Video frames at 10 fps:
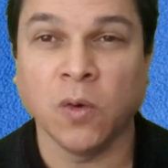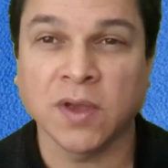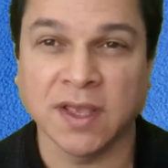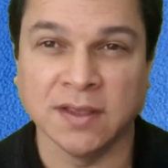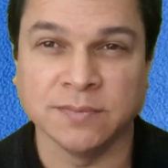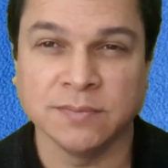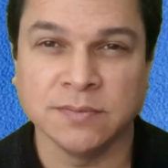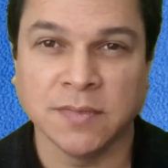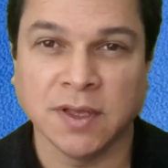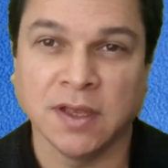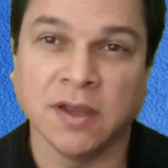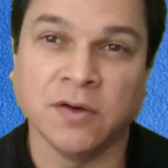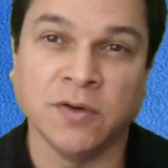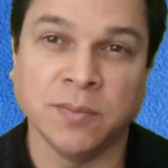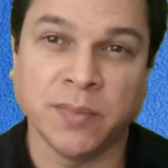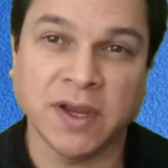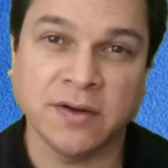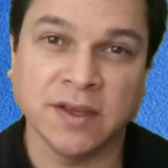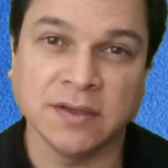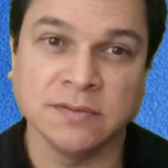Okay,
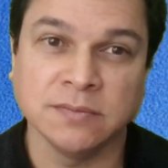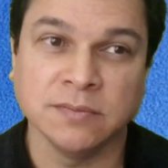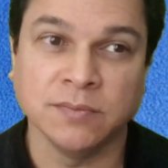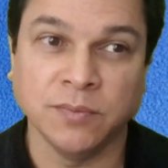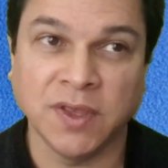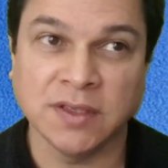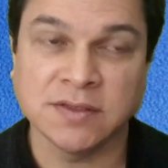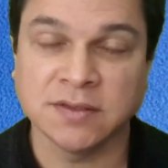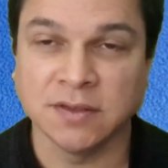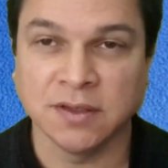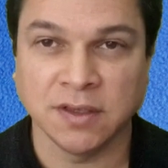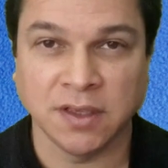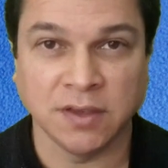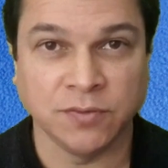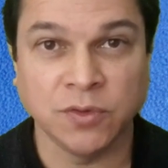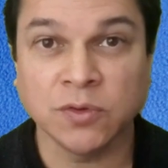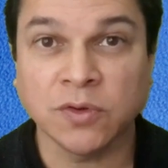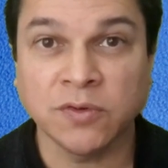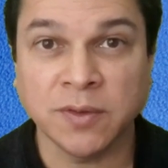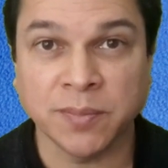repairing means if you
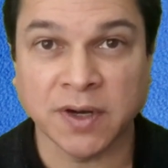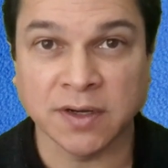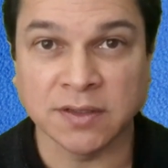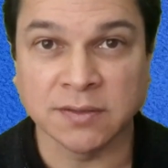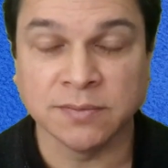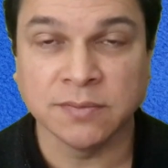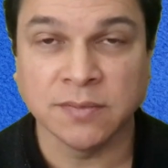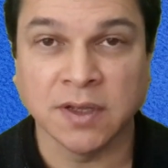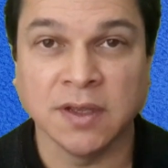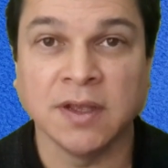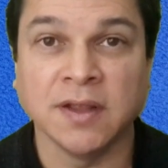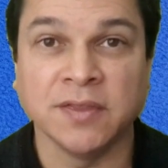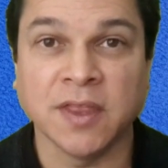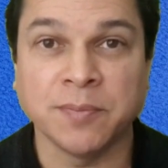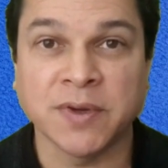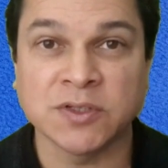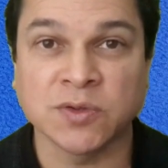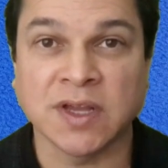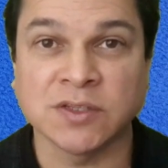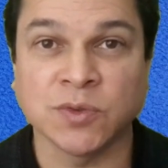don't repair it, that
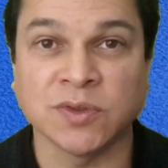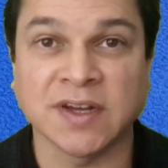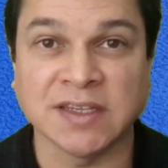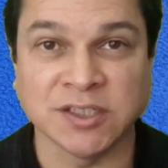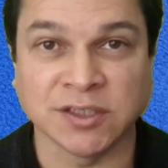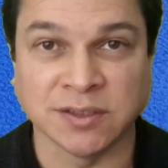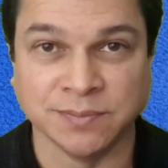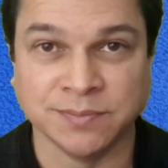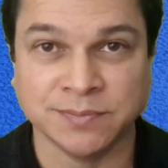person has to trash it.